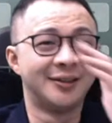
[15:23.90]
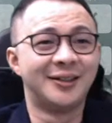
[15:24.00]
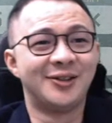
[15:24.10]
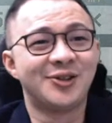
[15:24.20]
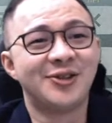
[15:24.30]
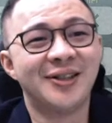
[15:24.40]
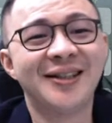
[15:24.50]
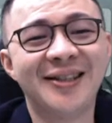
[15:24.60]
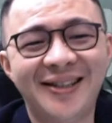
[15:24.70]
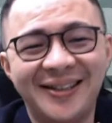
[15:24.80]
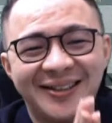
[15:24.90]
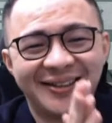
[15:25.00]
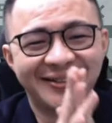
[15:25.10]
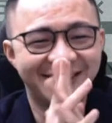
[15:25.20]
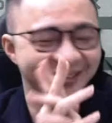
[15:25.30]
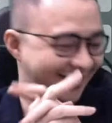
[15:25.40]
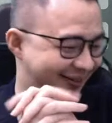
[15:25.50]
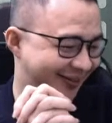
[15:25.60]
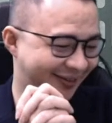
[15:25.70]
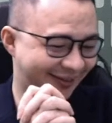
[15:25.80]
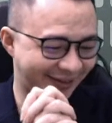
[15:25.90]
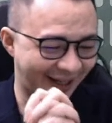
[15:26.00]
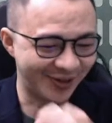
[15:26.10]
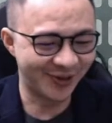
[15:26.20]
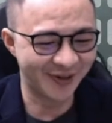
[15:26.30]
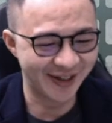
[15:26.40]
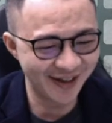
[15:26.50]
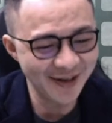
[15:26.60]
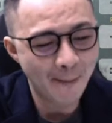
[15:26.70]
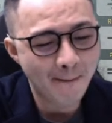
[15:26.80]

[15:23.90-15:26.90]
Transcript: Hello student, thanks for waiting.